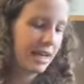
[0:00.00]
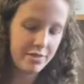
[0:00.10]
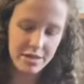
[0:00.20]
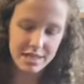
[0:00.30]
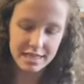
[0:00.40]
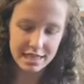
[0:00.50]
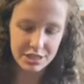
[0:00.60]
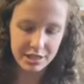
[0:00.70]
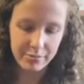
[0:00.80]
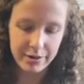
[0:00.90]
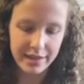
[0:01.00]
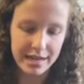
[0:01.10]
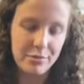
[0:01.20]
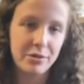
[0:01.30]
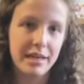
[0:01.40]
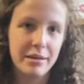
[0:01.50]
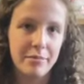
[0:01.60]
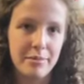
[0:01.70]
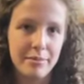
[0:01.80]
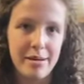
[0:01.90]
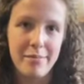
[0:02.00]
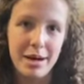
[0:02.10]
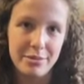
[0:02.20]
this is actually one that I'm doing and my mom